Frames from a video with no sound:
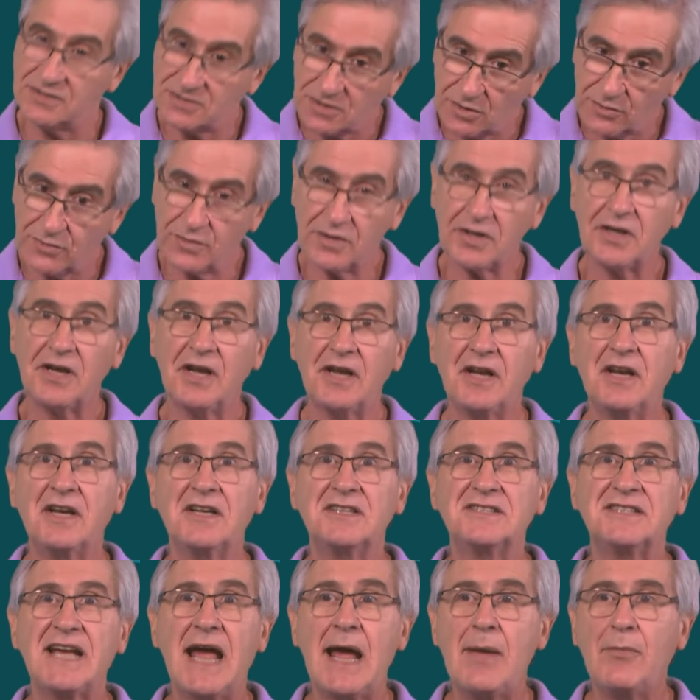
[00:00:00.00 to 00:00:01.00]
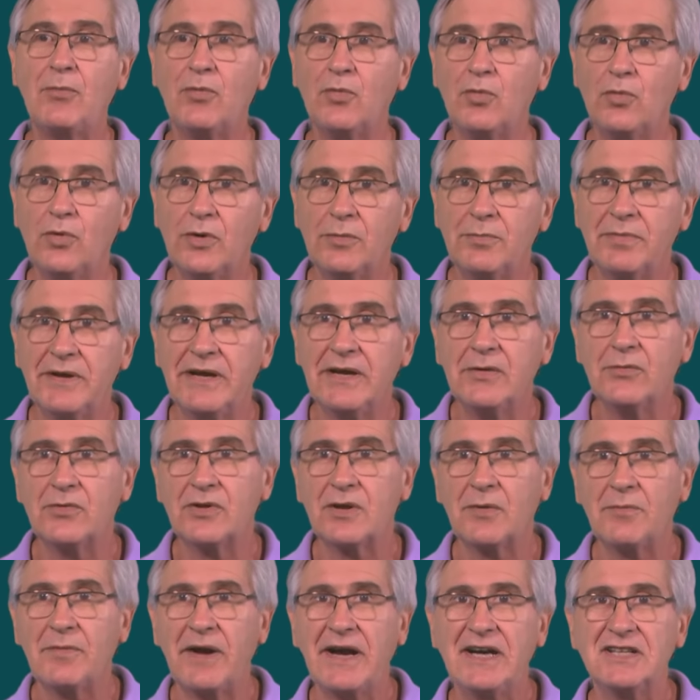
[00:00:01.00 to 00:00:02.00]
So an example would be
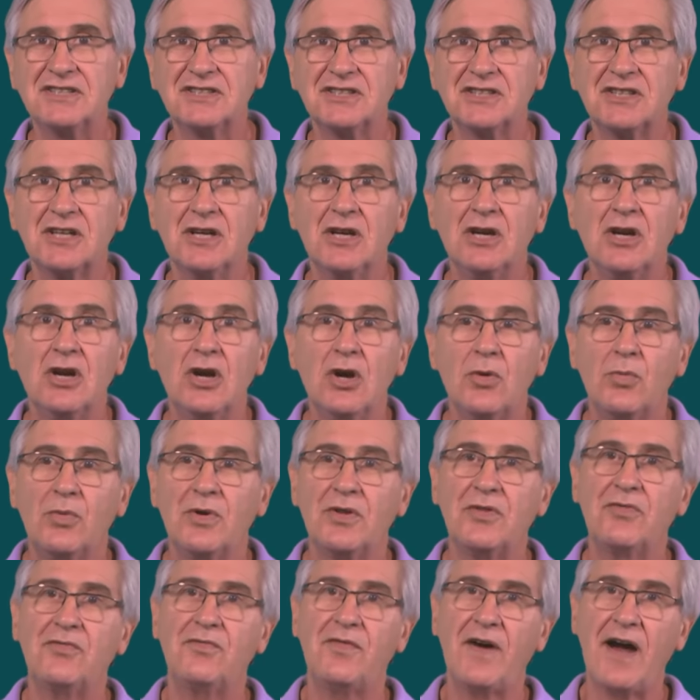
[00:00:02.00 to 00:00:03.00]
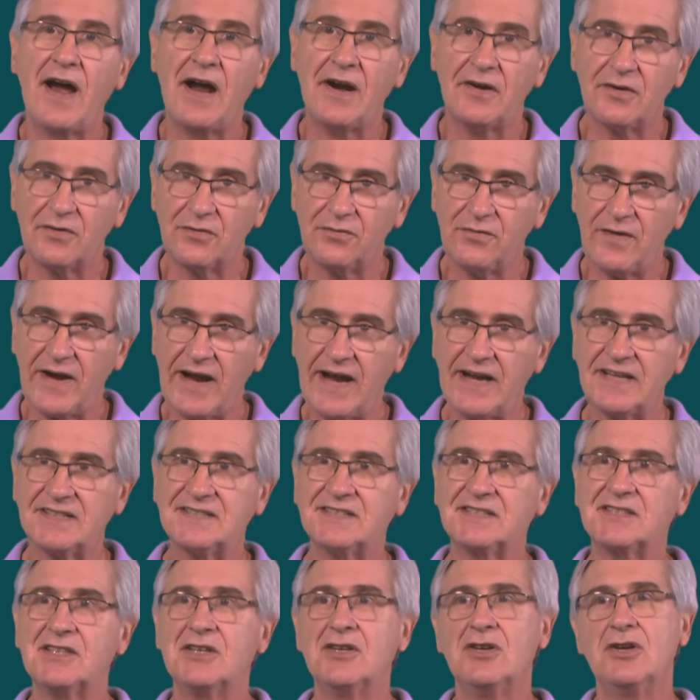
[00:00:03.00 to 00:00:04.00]
with a patient with far
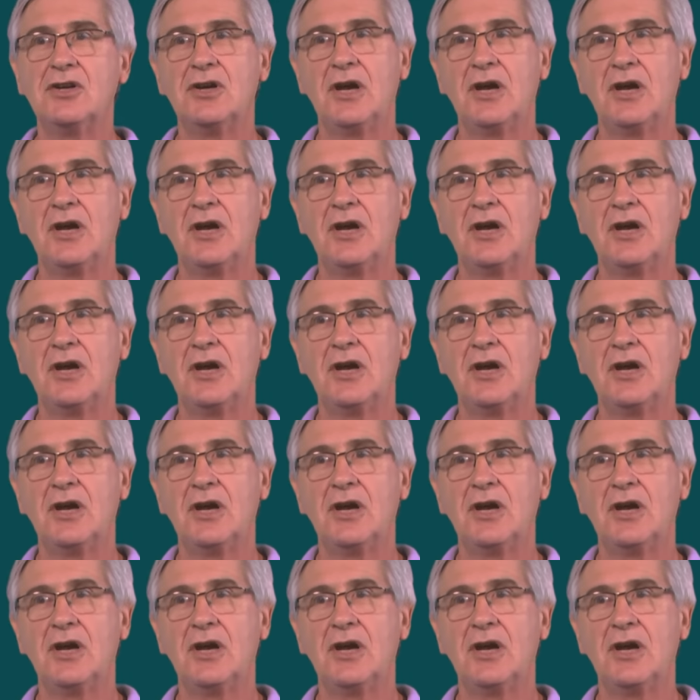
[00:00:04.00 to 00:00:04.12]
advanced,